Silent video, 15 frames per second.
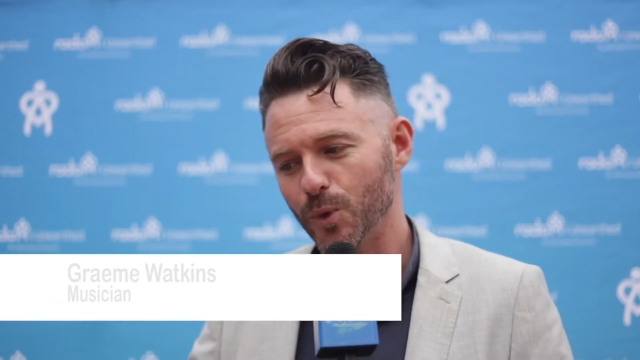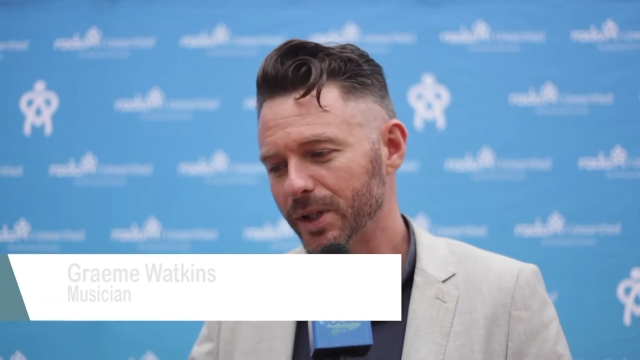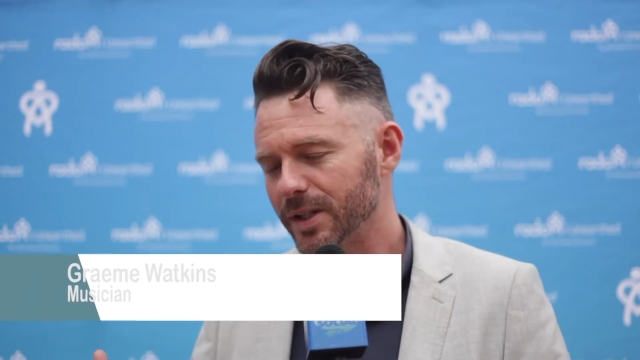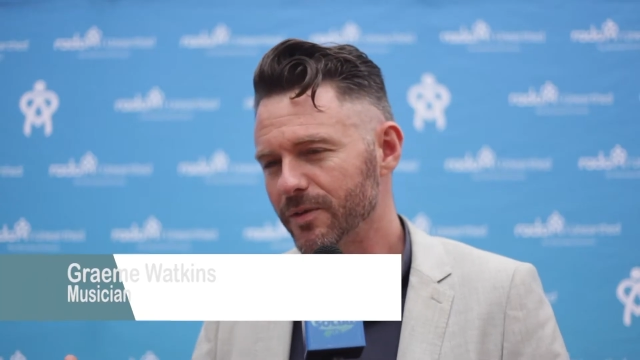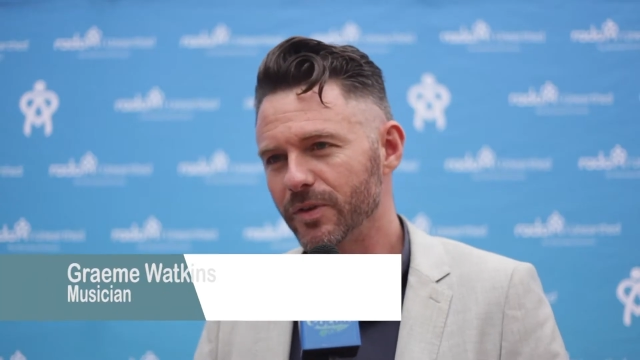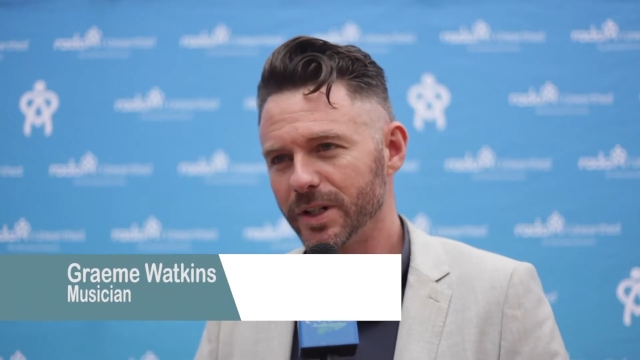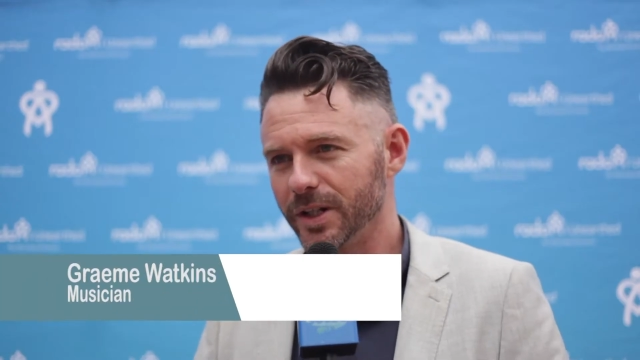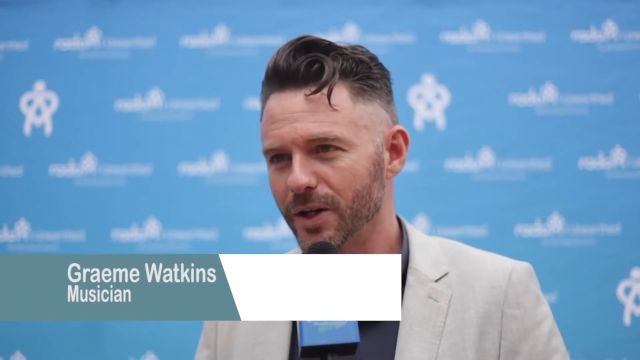with
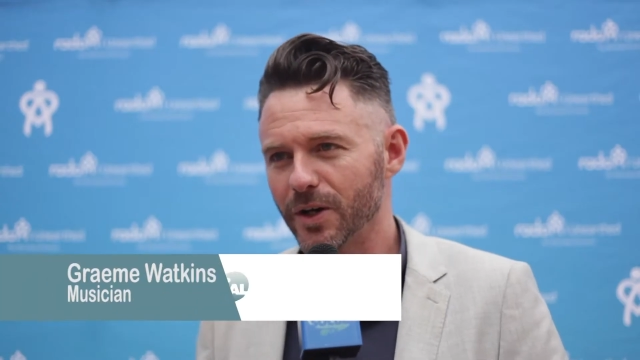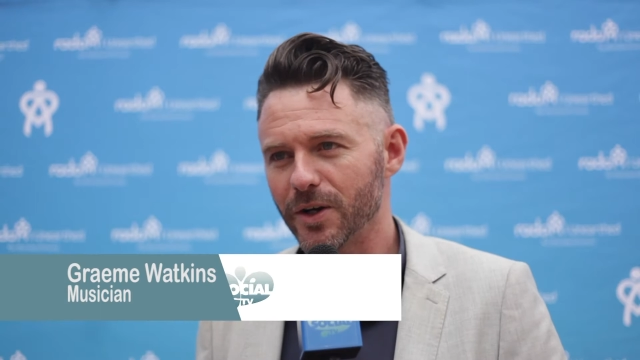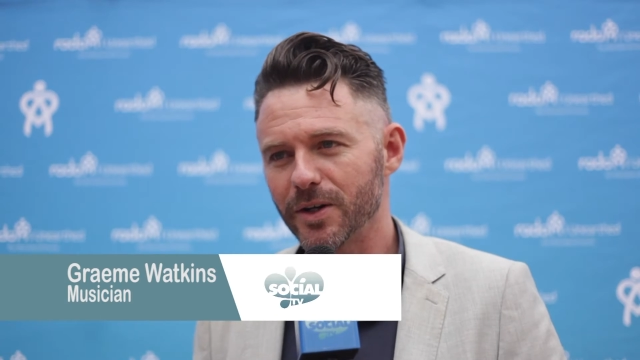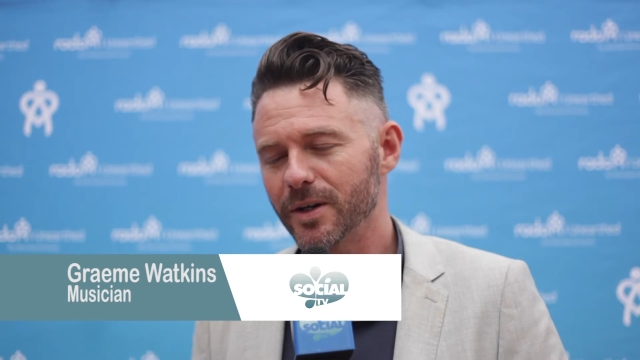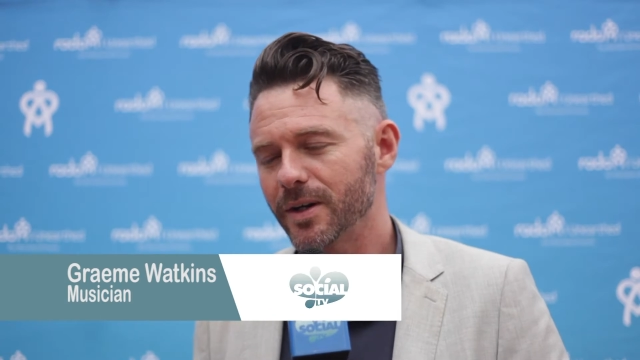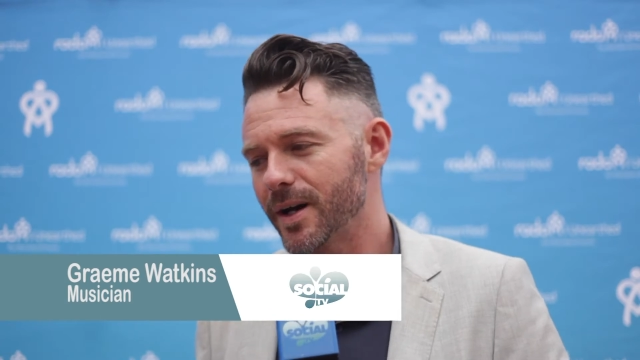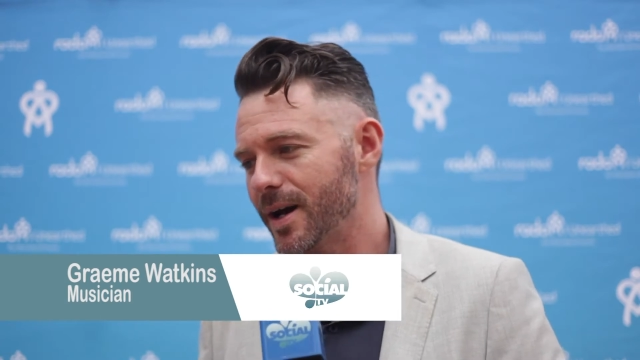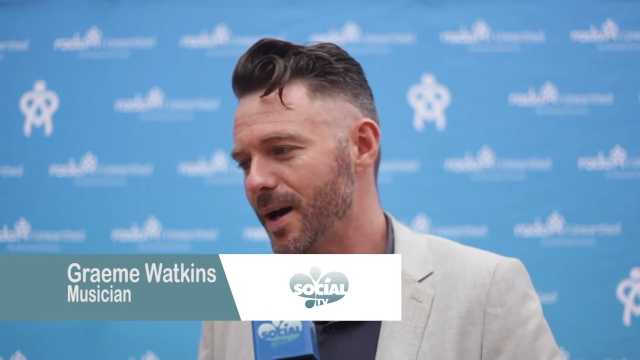the
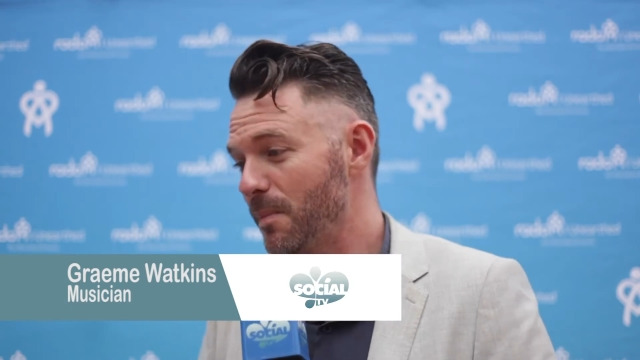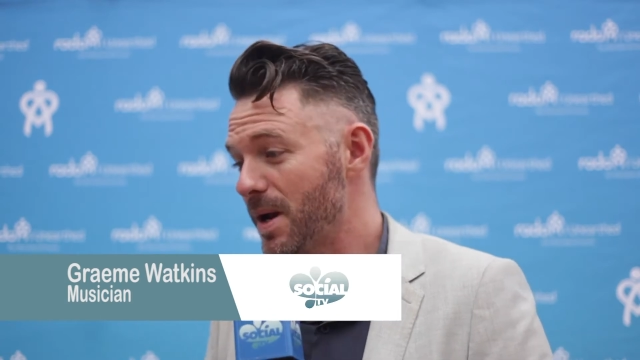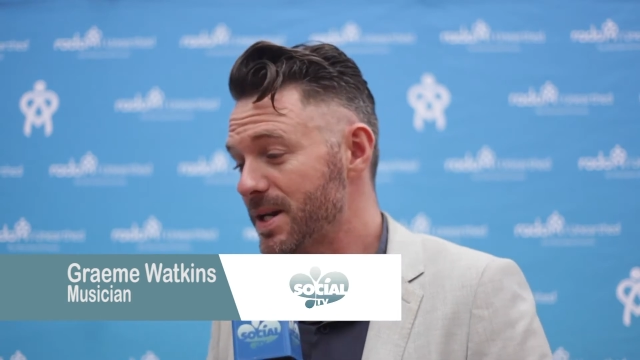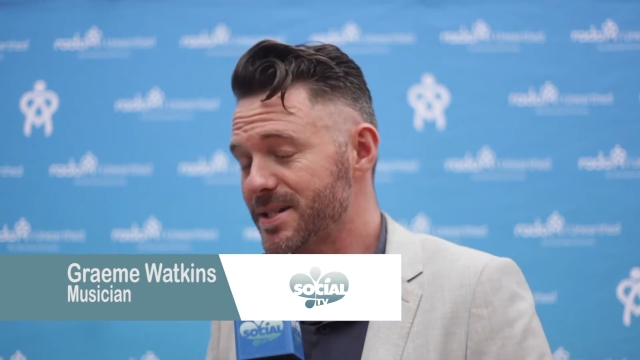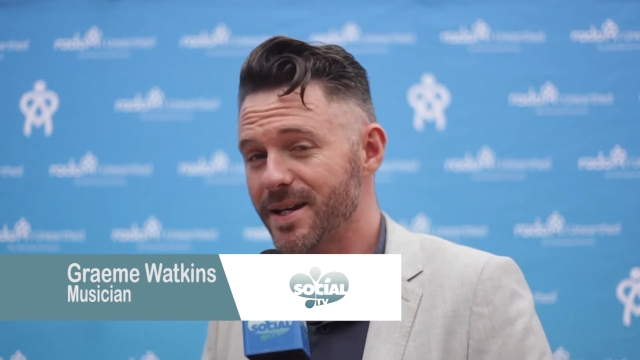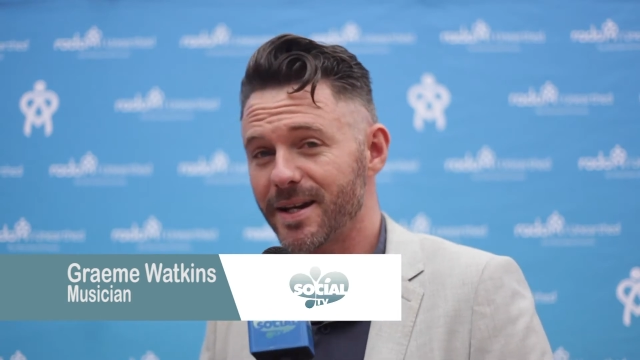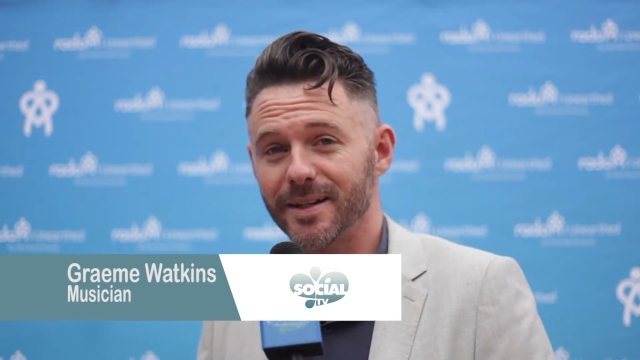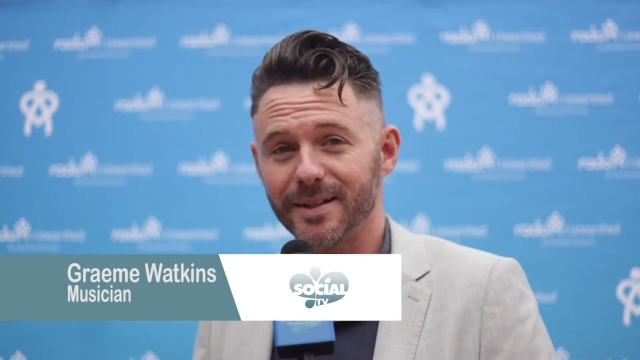video. Uh, I
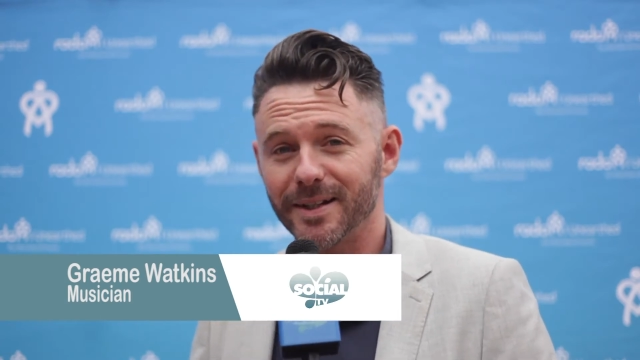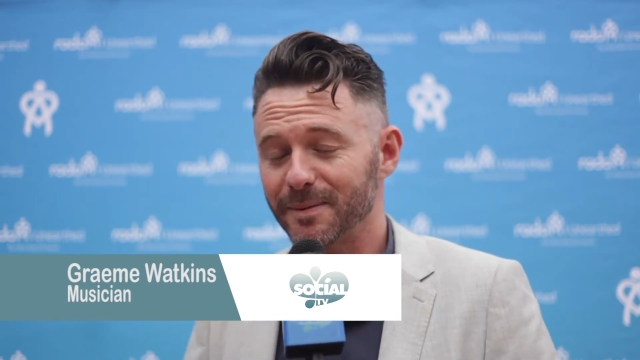must say it